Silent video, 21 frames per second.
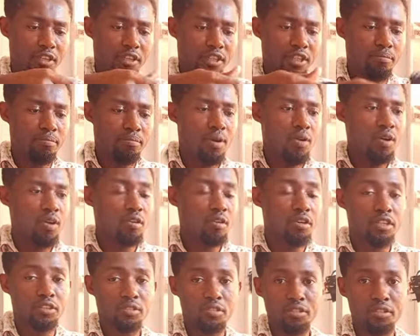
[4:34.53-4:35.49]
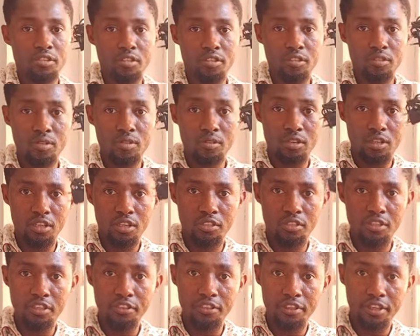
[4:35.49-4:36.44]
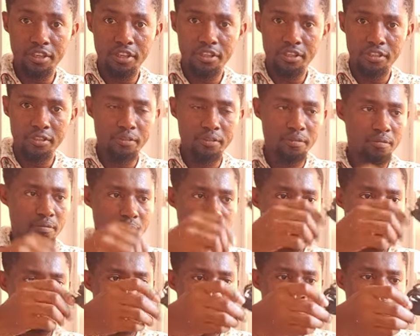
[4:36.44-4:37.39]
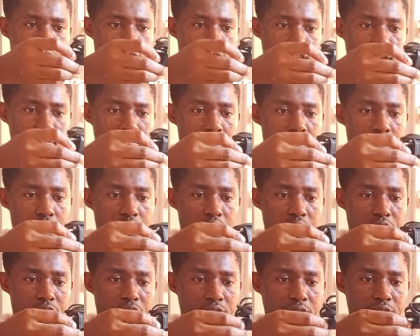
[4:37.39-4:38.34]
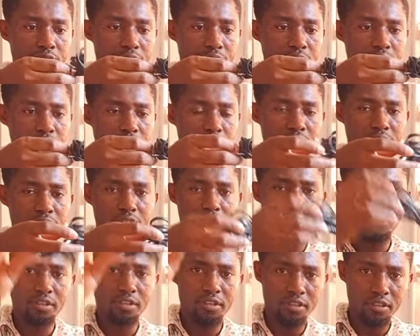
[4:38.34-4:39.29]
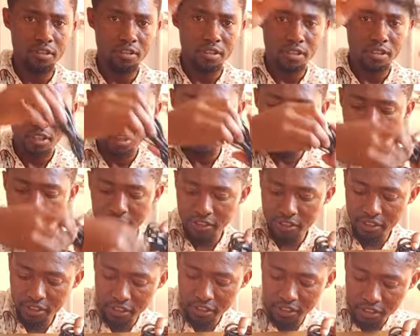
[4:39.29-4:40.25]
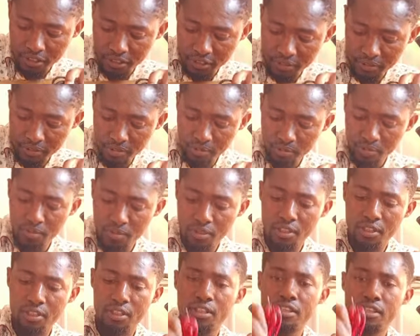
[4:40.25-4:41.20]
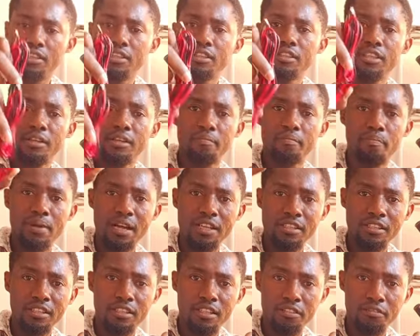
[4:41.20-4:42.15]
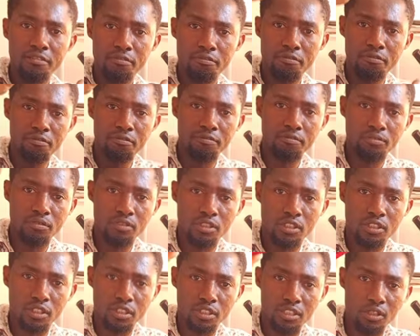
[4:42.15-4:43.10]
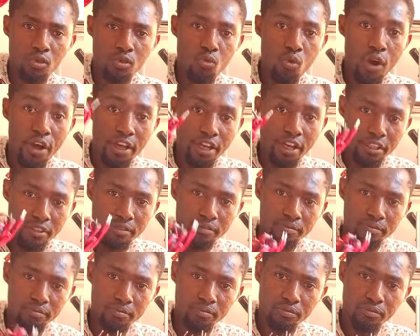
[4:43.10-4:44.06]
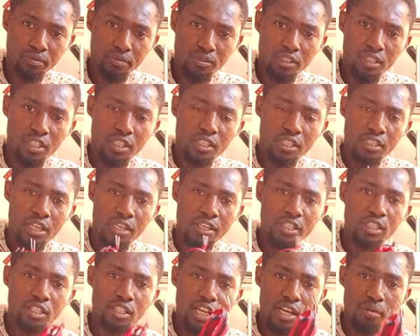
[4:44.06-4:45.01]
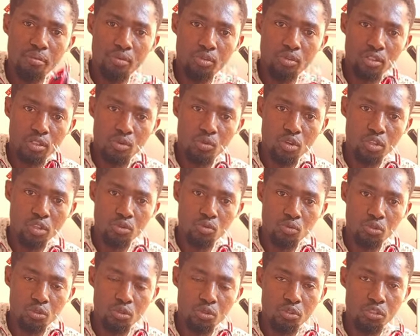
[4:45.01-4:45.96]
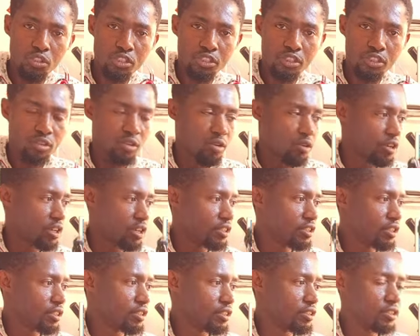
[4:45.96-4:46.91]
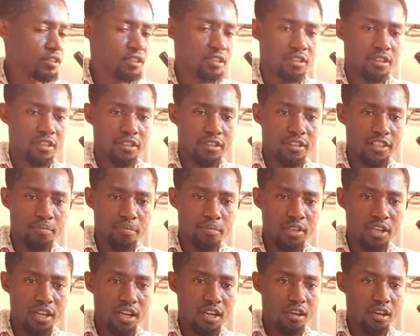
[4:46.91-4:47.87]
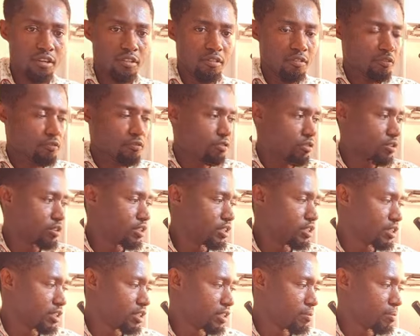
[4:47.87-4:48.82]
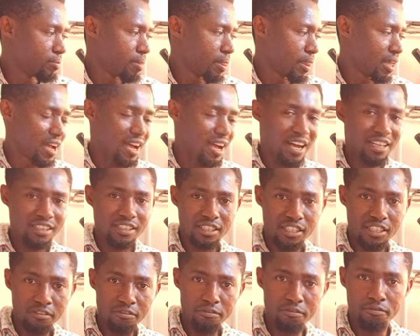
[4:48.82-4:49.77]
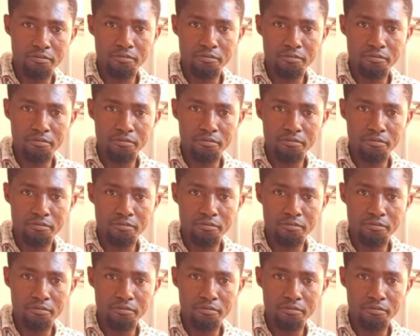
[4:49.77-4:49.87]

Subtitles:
The power connector, see it here? The power connector and the passive wire. Now this cable is what we use in connecting the speaker from the active